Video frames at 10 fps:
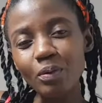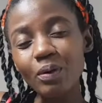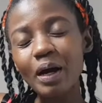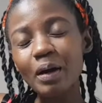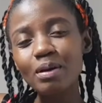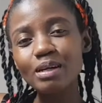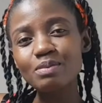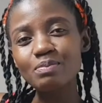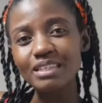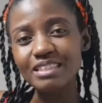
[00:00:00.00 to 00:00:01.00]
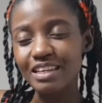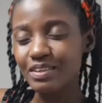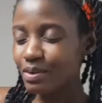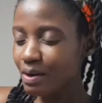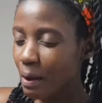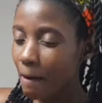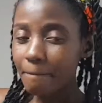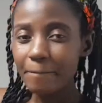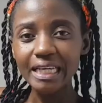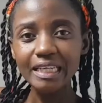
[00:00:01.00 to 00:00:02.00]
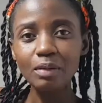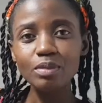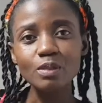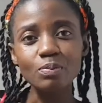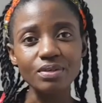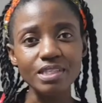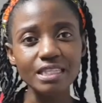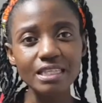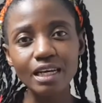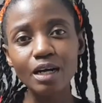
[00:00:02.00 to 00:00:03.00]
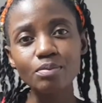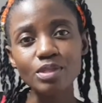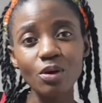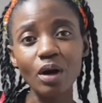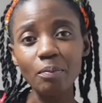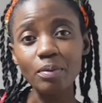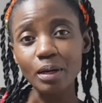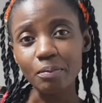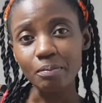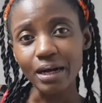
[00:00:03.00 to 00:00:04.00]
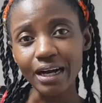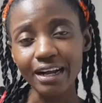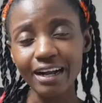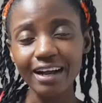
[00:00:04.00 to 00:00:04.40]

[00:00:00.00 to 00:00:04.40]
people, welcome back to my channel. My name is Procy. I'm so happy I'm back.